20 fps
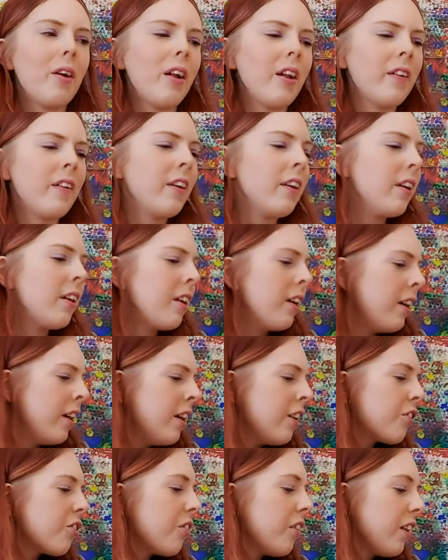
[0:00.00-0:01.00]
I think
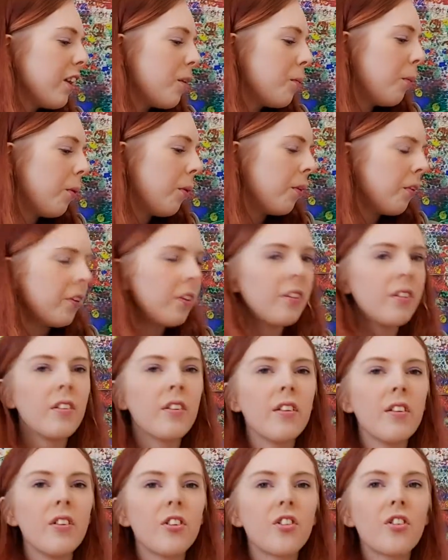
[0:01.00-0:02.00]
it's really important
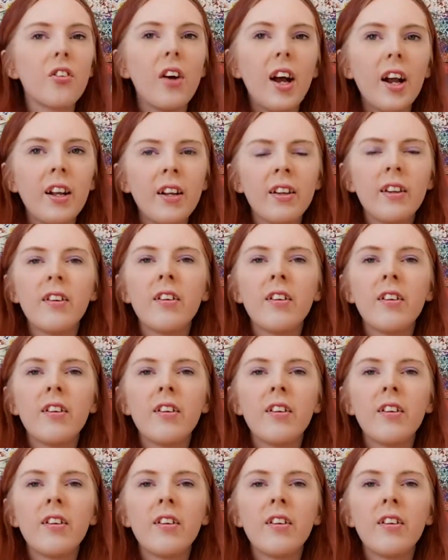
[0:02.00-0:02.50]
to try